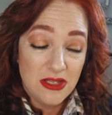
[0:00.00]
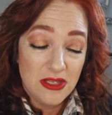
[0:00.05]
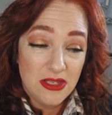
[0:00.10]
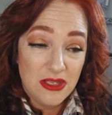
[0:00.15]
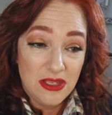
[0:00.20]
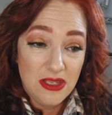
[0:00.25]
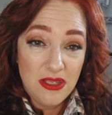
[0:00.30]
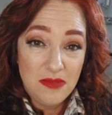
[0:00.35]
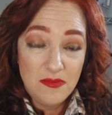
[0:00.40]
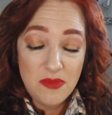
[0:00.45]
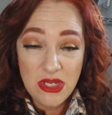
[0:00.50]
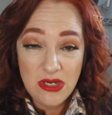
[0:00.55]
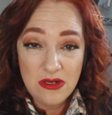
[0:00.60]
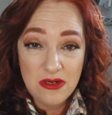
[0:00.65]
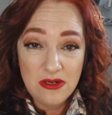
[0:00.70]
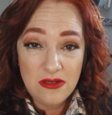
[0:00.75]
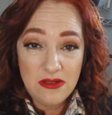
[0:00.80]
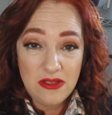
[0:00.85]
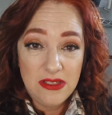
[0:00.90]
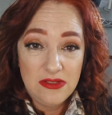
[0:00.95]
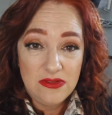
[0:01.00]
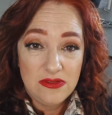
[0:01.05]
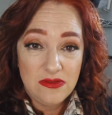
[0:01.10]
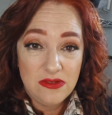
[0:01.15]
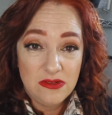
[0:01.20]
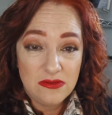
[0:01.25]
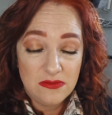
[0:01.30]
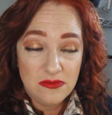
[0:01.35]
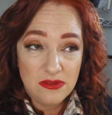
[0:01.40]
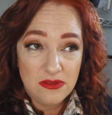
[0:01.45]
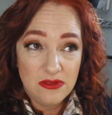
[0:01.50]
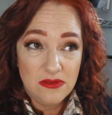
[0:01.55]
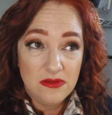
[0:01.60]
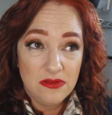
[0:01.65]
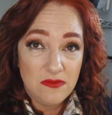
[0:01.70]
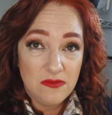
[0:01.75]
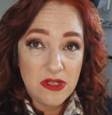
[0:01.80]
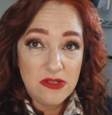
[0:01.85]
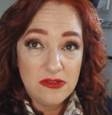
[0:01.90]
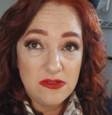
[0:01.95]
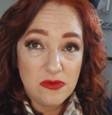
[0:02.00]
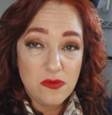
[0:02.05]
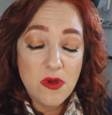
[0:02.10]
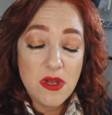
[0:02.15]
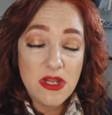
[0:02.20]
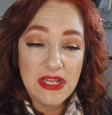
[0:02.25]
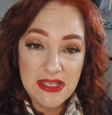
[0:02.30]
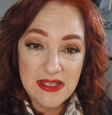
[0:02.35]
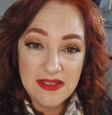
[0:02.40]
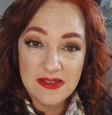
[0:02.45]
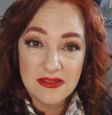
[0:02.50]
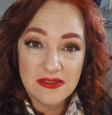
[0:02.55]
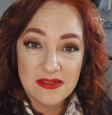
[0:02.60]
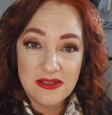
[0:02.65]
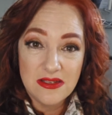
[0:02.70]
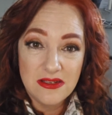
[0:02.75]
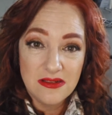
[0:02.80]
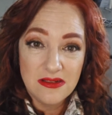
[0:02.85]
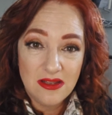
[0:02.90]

in my early, no, well, 20s.